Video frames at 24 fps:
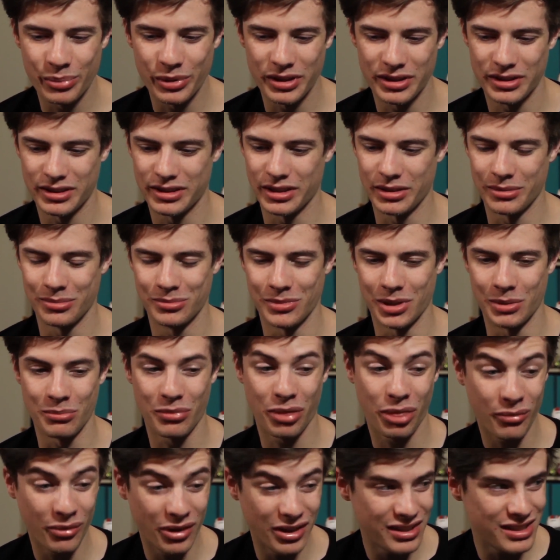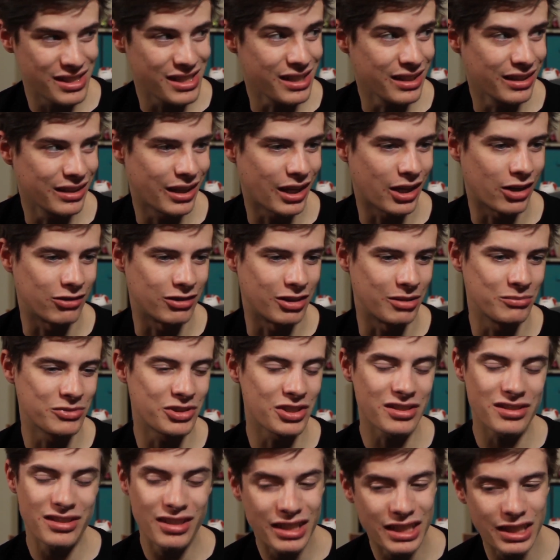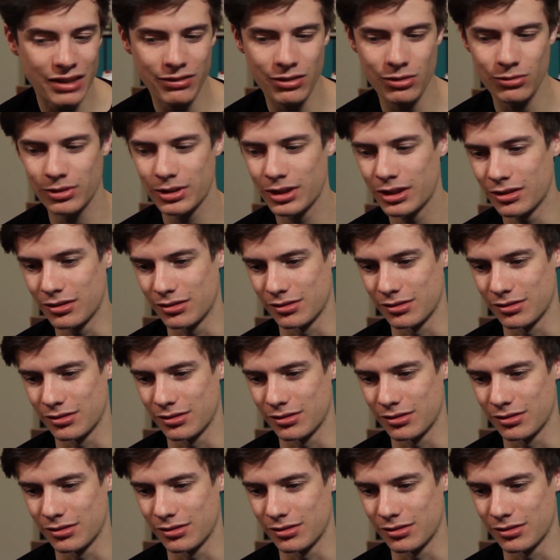But I'm, I'm three D now. I'm just like everyone